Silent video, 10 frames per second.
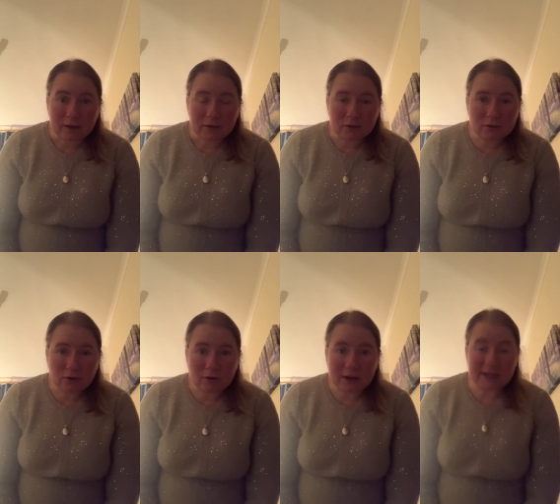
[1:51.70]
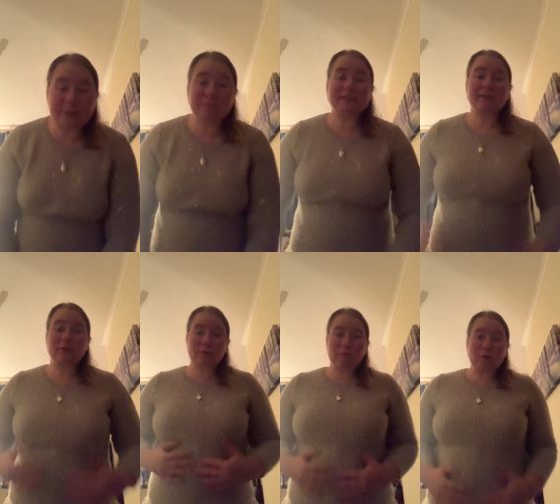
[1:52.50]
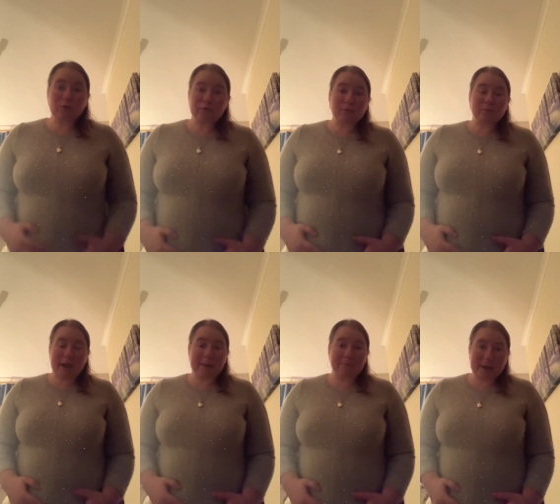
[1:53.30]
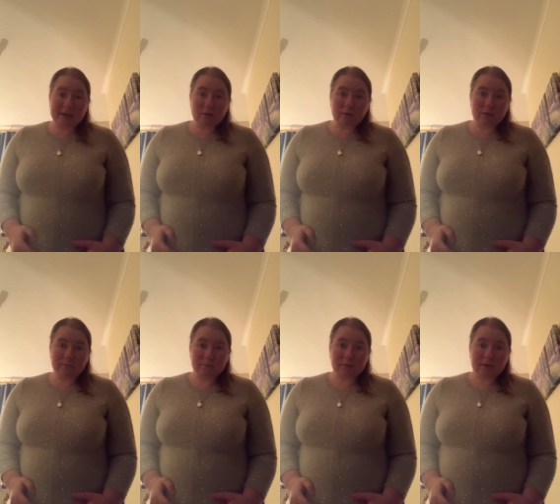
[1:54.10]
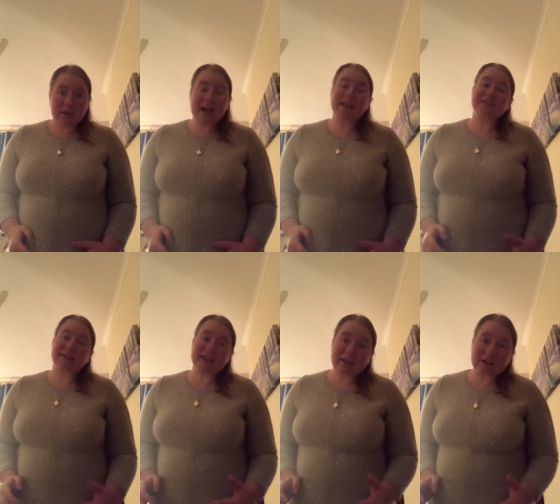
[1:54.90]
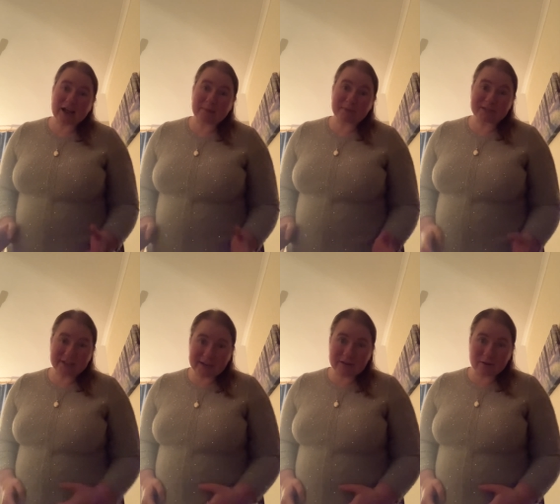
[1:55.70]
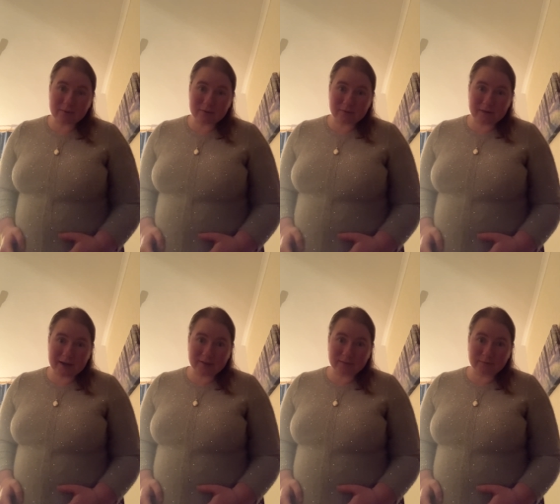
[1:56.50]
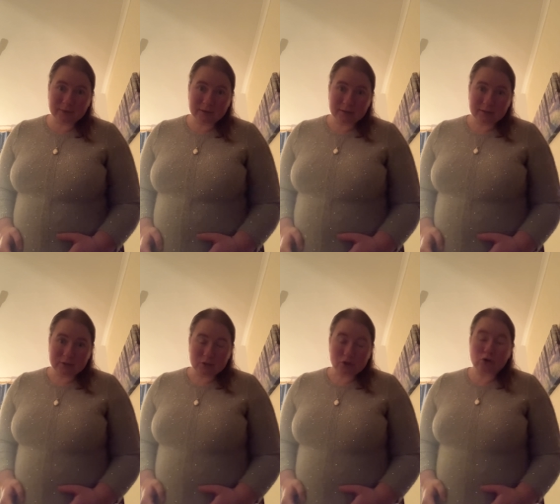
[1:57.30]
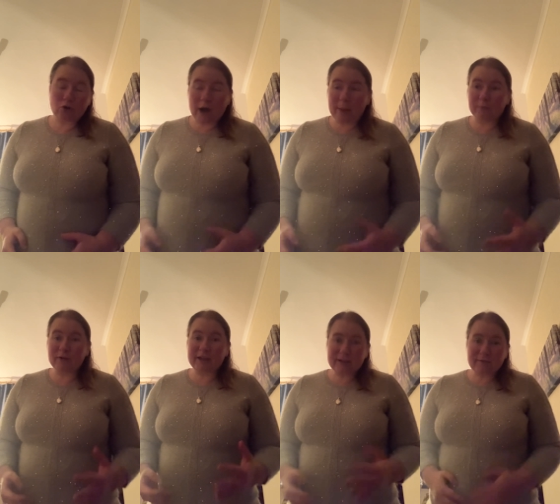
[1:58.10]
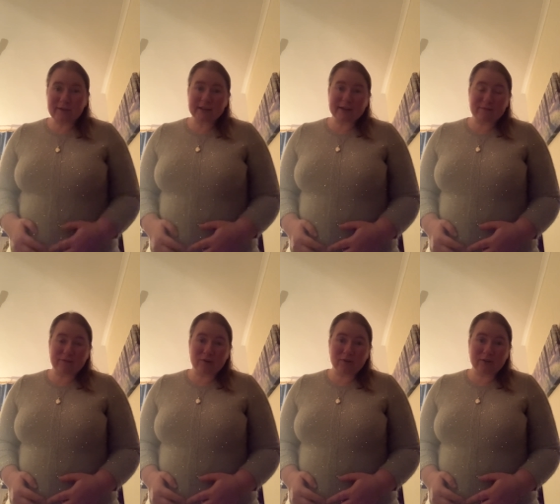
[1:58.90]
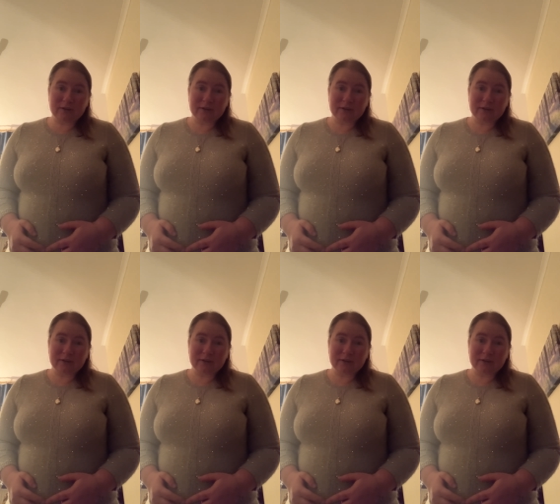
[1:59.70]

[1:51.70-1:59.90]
So I'm still full from that meal. And I had a cappuccino as well. So I'm really, really full.